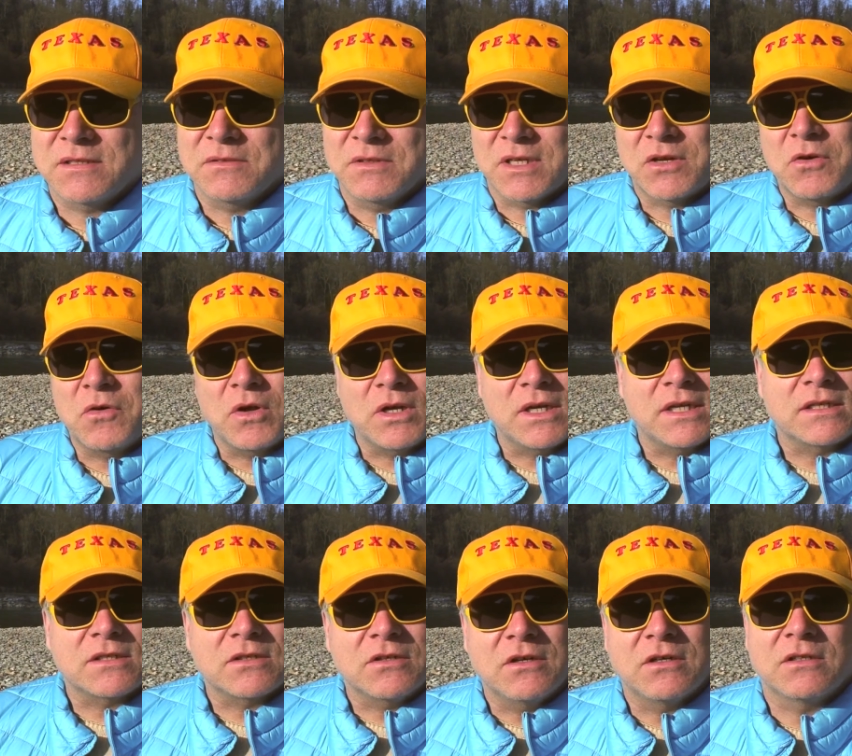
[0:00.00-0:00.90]
or call
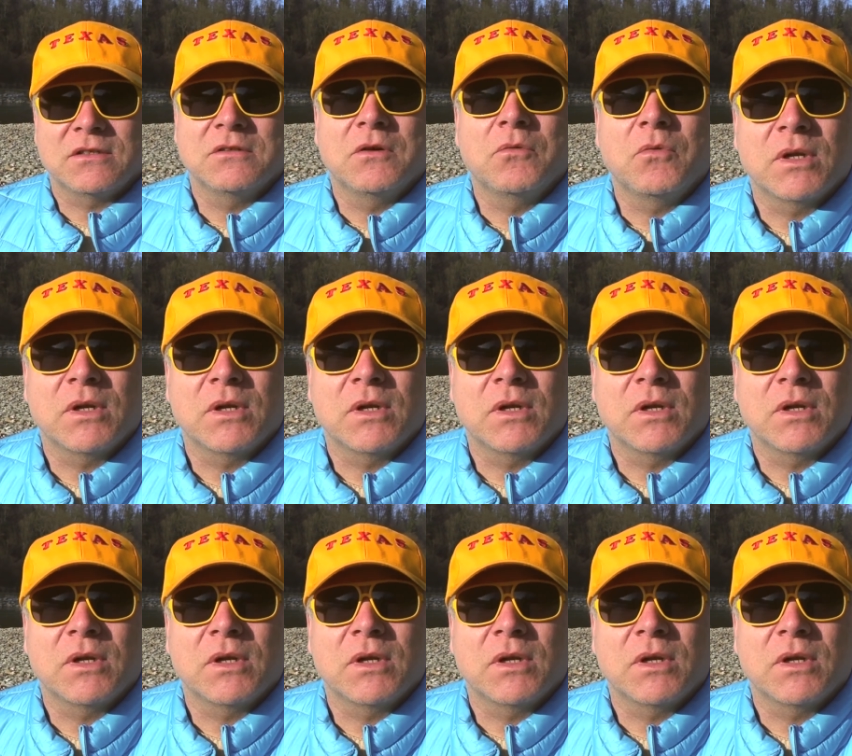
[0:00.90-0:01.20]
it God or